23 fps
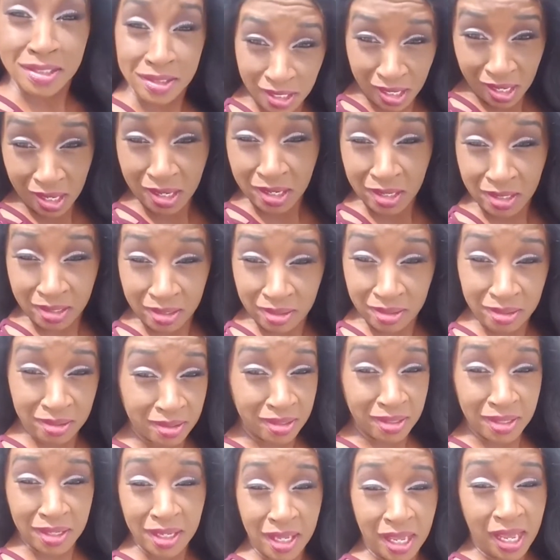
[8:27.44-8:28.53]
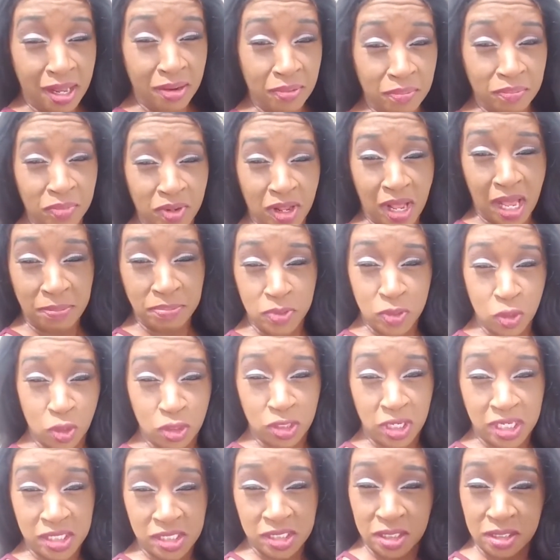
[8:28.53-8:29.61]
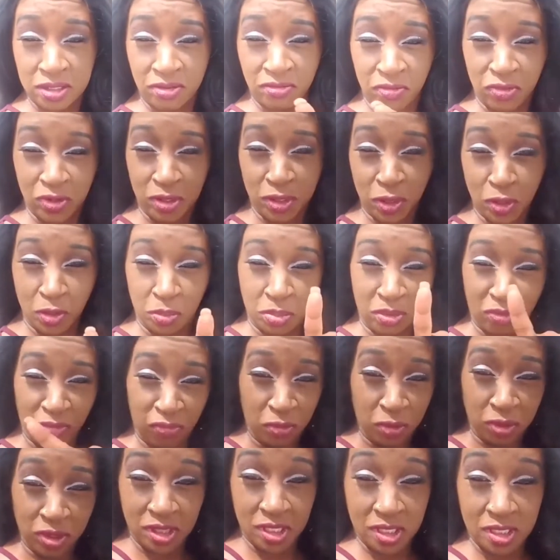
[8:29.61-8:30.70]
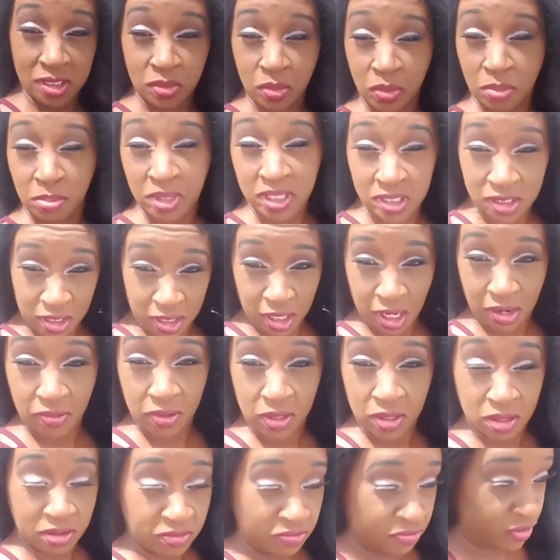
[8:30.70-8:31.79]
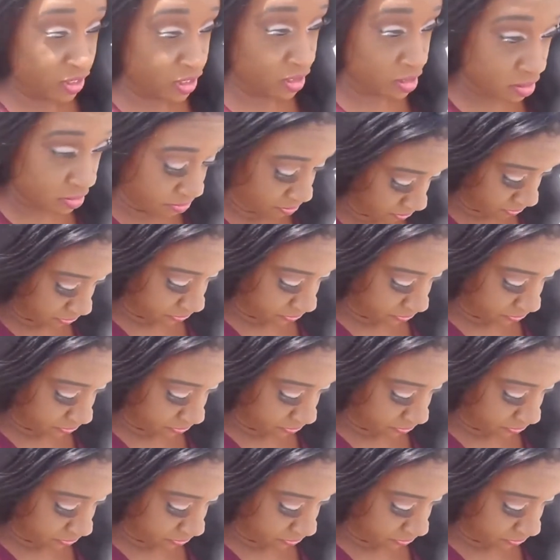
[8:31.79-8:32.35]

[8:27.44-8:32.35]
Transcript: Shocking. I'm, I'm sure y'all seen the video before this with my scary looking face